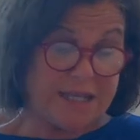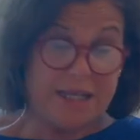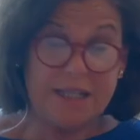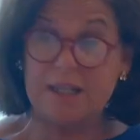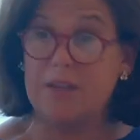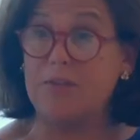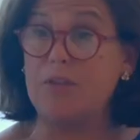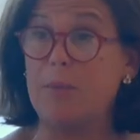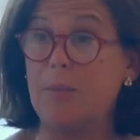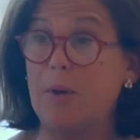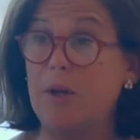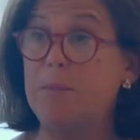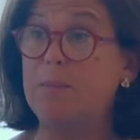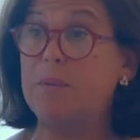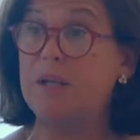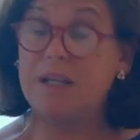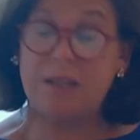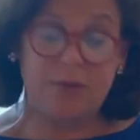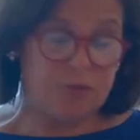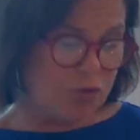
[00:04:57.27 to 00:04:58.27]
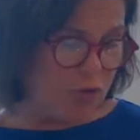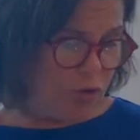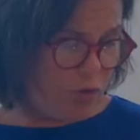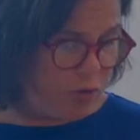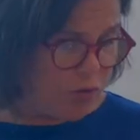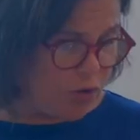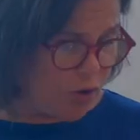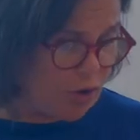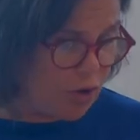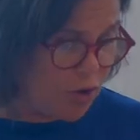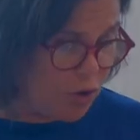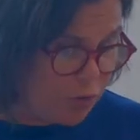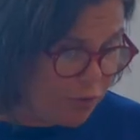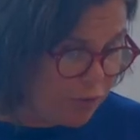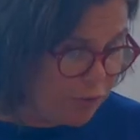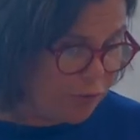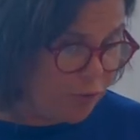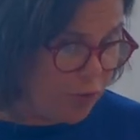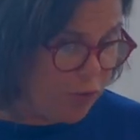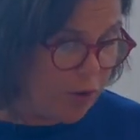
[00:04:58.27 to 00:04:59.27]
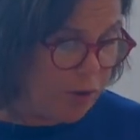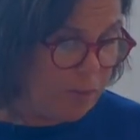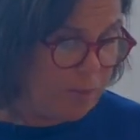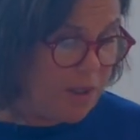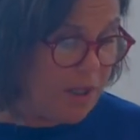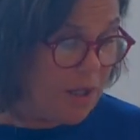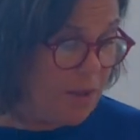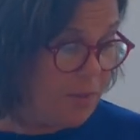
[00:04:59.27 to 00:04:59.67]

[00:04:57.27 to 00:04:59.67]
that they might bleed through their uniform